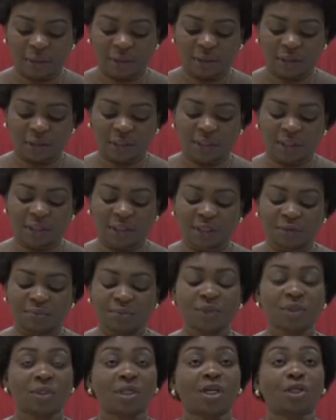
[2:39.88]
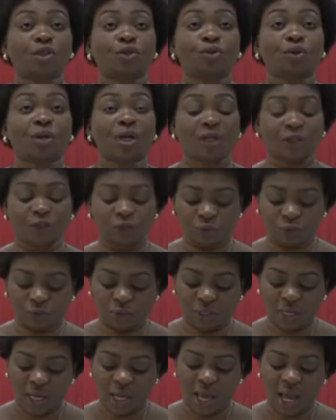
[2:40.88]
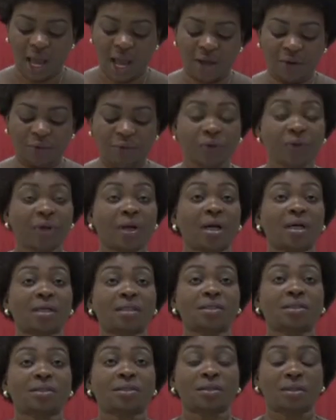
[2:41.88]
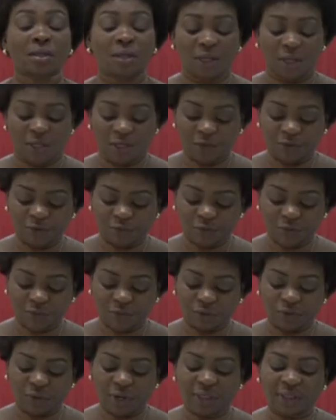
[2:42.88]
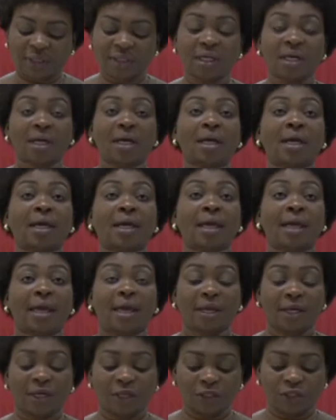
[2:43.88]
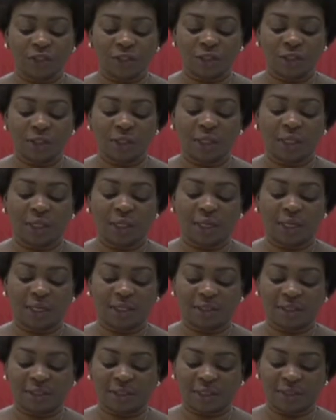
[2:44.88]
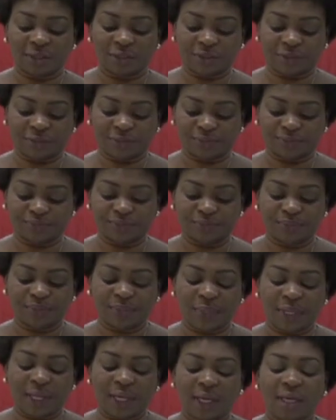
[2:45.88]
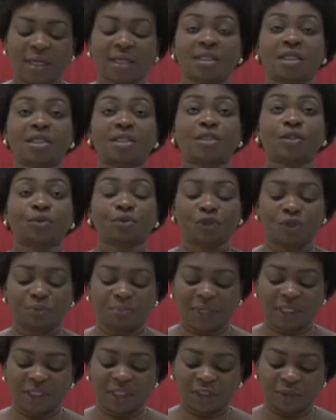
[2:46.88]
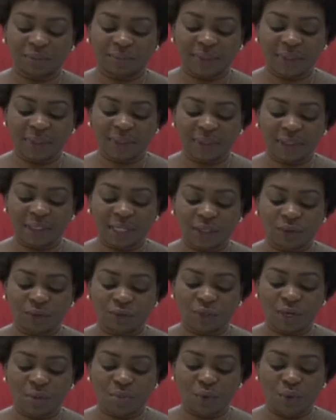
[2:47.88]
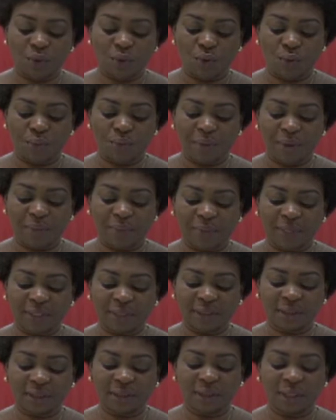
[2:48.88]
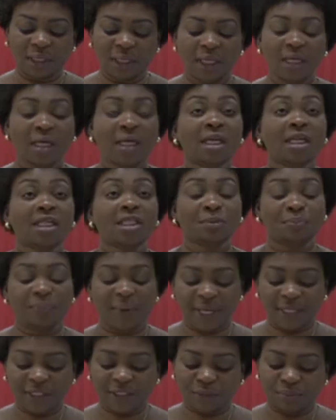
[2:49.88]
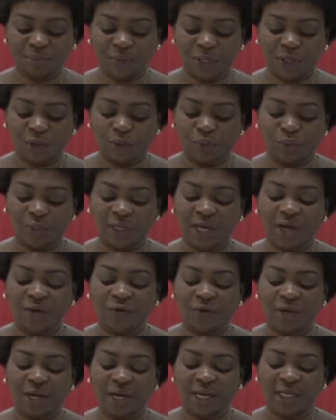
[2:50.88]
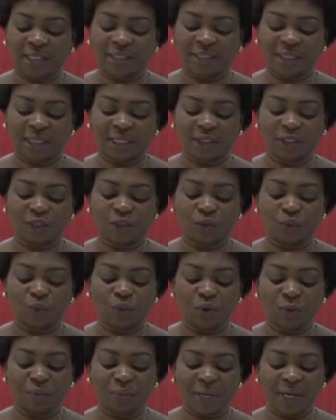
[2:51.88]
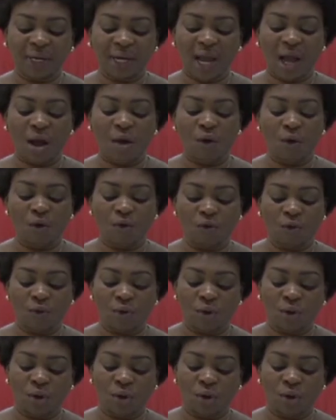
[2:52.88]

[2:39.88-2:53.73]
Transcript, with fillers: systems, education, agriculture, infrastructure, energy, etc. Distinguished participants and honorable members, it pains me when I realize that women are all